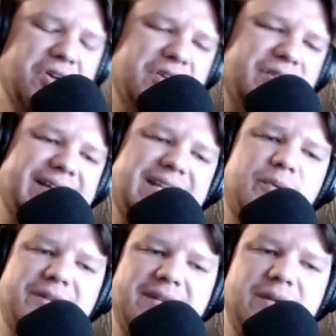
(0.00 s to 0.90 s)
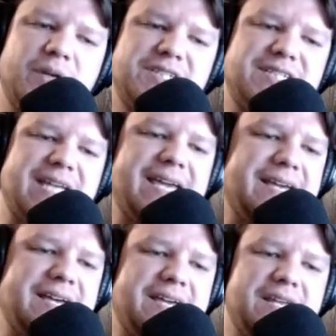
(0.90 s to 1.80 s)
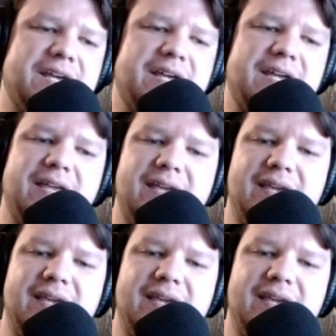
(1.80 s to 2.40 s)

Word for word: Like he would he would say in a